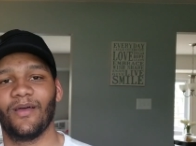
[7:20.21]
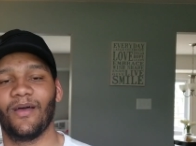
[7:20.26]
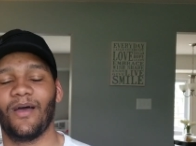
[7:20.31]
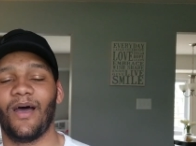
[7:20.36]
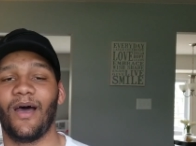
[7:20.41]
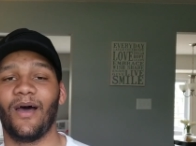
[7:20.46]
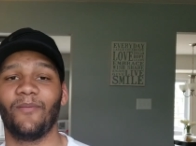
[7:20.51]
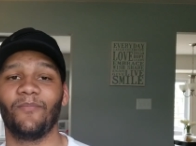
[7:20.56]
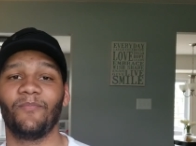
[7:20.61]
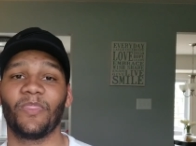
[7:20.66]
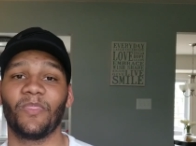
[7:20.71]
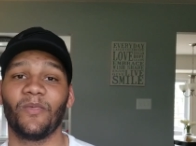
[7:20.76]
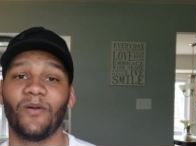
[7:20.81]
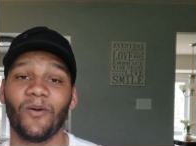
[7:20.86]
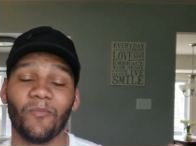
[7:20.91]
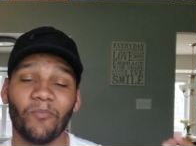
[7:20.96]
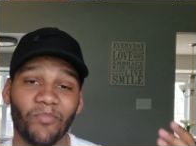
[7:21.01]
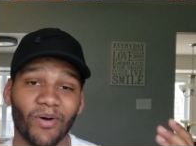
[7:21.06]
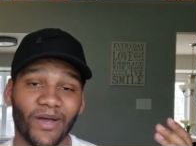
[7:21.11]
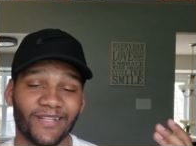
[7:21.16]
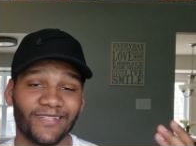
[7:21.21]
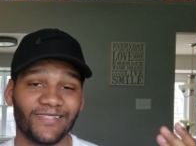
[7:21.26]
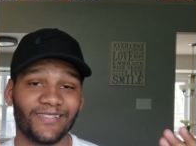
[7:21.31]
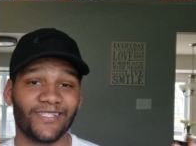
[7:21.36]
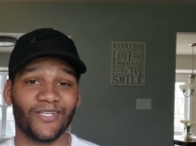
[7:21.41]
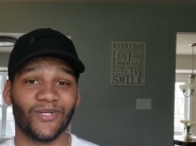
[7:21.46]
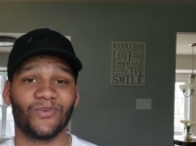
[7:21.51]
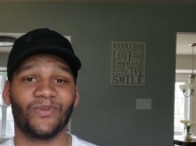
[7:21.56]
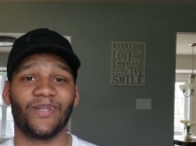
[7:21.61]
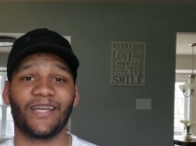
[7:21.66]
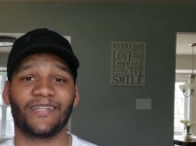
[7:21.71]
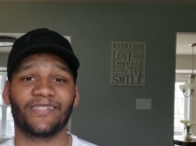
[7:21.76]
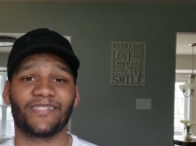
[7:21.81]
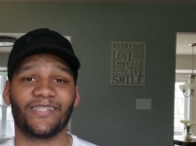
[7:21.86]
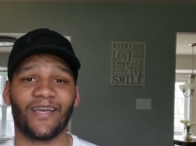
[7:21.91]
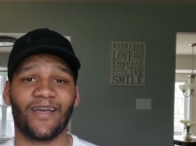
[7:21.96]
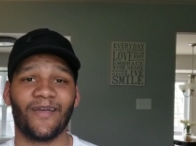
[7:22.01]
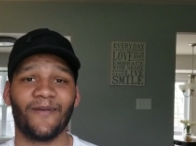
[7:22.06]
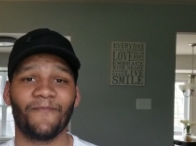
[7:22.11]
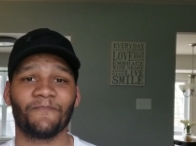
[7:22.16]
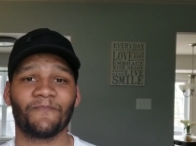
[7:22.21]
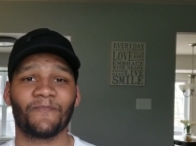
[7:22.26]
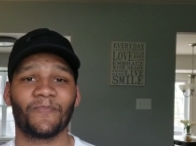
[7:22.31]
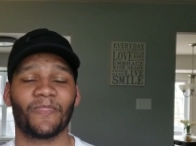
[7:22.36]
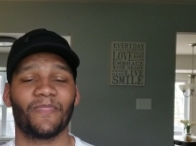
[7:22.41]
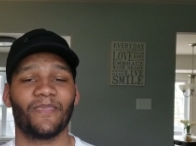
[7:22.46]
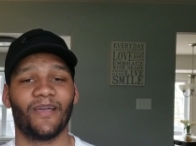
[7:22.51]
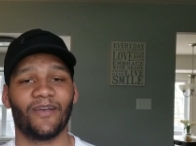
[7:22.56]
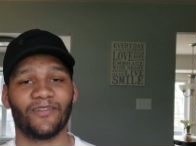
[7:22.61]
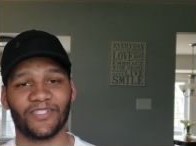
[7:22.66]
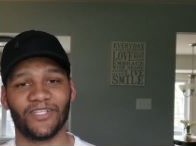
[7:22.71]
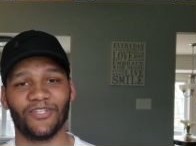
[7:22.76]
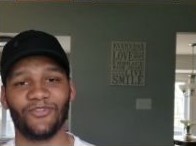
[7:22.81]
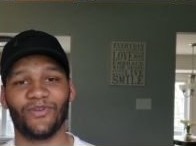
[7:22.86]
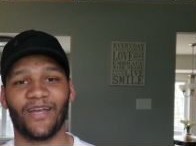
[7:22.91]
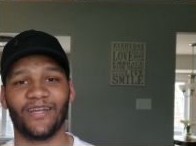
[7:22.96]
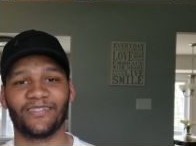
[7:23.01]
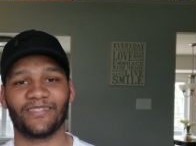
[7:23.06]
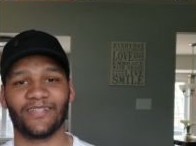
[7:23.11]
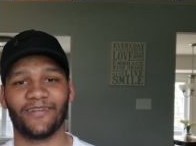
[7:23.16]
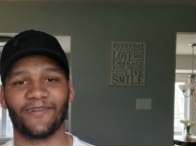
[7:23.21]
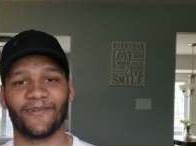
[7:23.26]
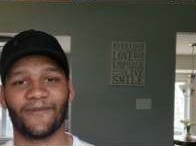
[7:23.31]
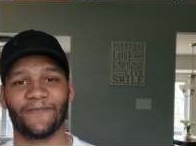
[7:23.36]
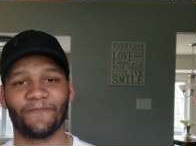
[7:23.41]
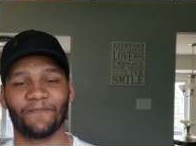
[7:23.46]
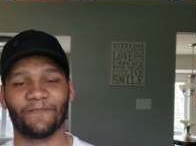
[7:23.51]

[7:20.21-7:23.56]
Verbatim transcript: Um, but until next time, I'll see you guys later.